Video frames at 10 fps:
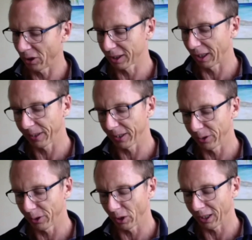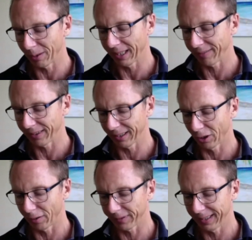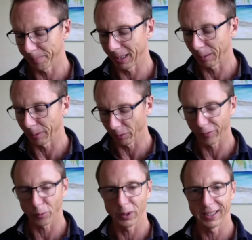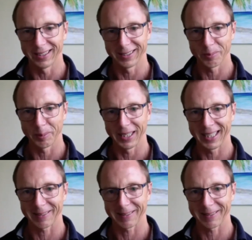time ago, you and I were having a coffee in Malmo in Sweden. Do you remember that?